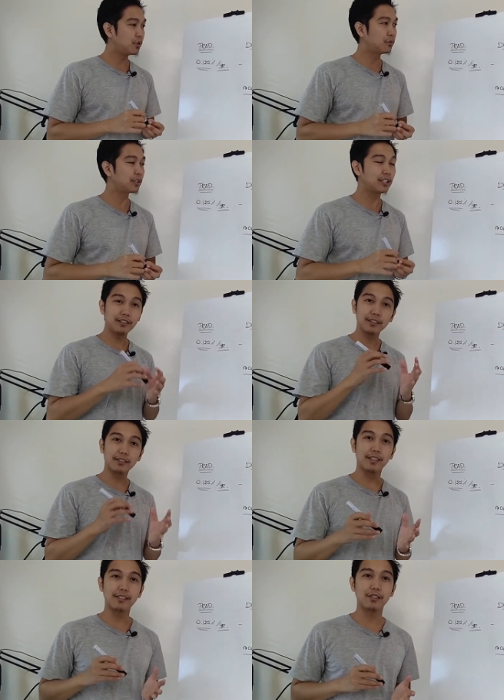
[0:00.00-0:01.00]
yung
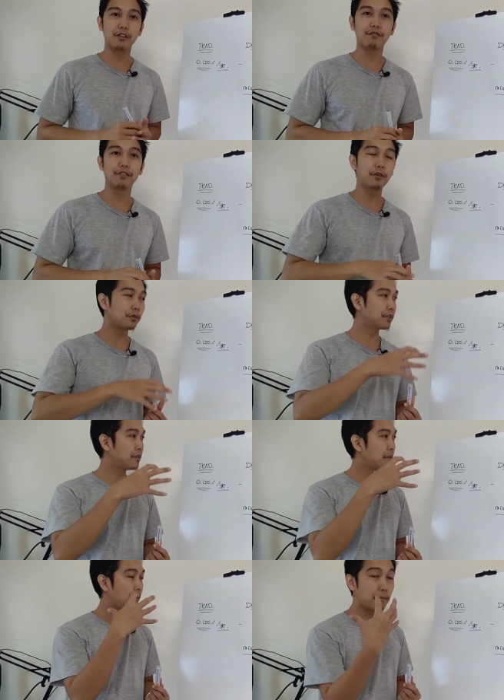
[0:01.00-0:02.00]
interest of
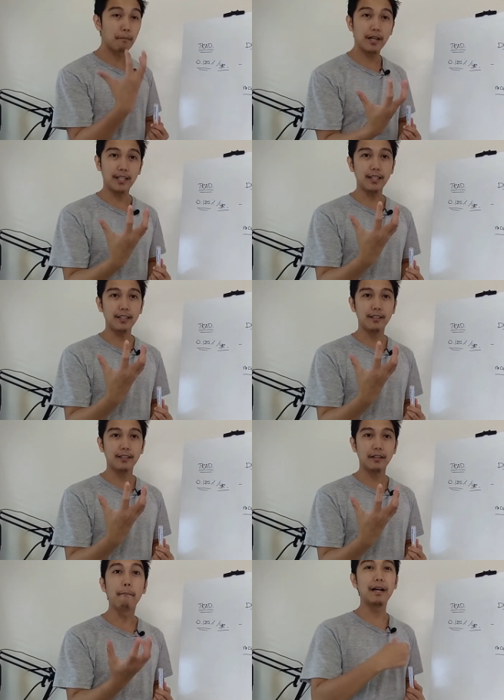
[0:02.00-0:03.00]
your money
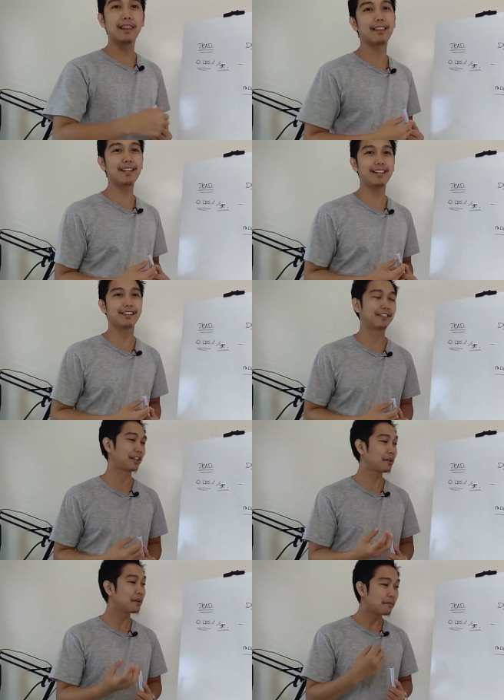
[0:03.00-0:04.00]
monthly,
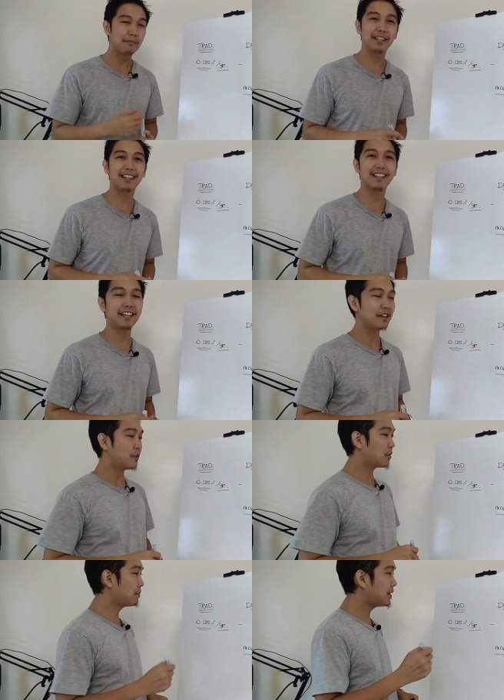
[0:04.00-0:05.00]
okay? Monthly.
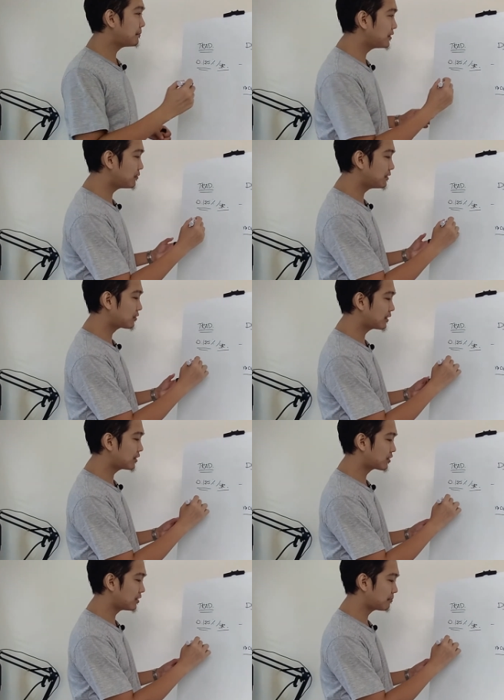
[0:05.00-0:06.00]
Compared mo yun with
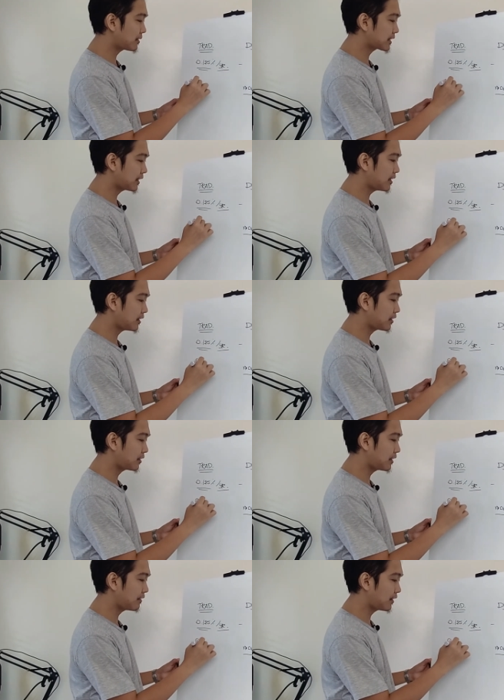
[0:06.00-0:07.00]
traditional banks, I think
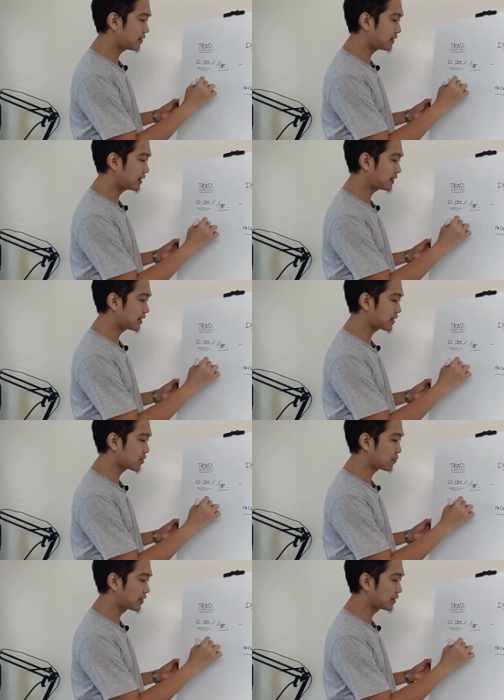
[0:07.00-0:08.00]
they're giving out
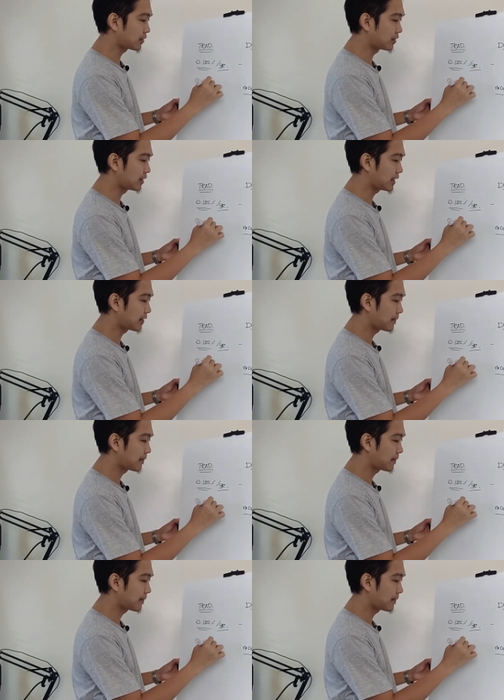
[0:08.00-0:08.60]
interest quarterly,